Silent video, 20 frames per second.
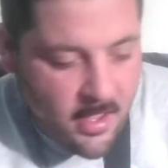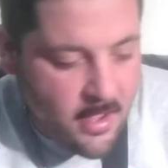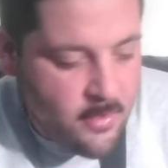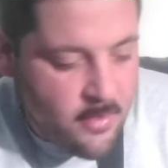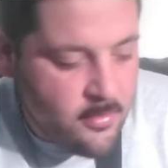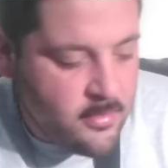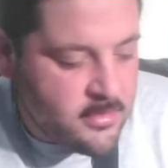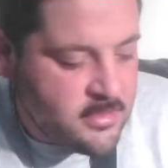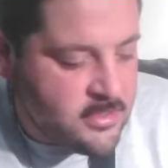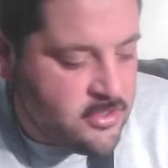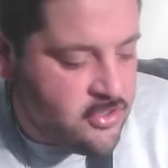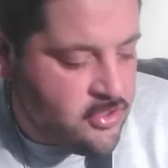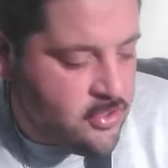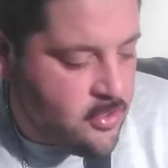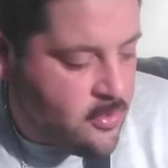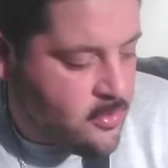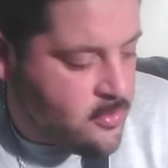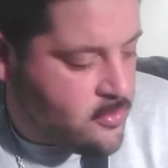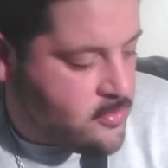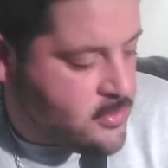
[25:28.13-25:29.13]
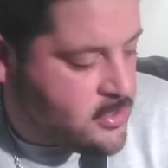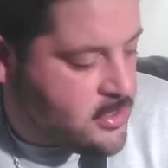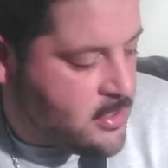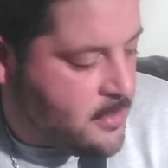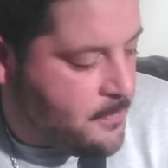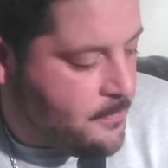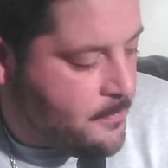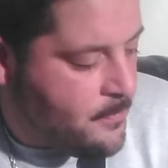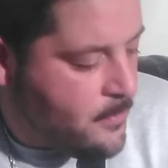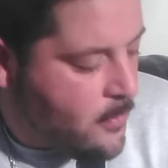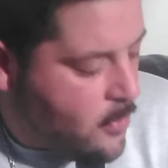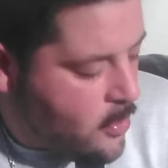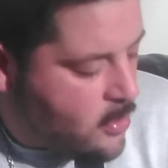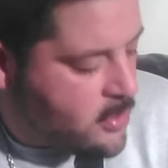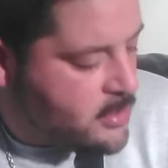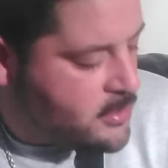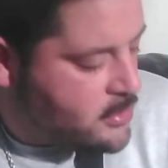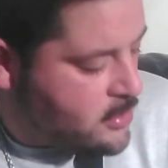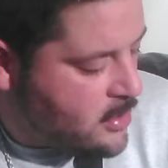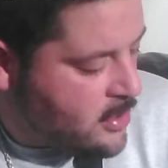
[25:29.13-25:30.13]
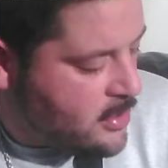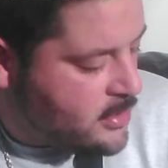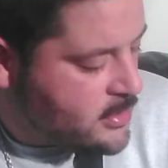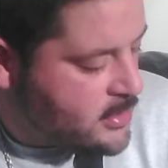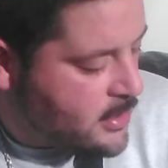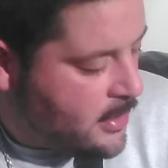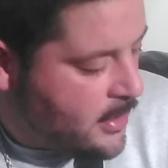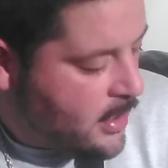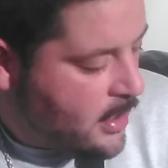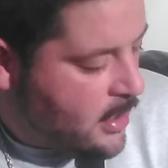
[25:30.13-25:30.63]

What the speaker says: I will show you some more songs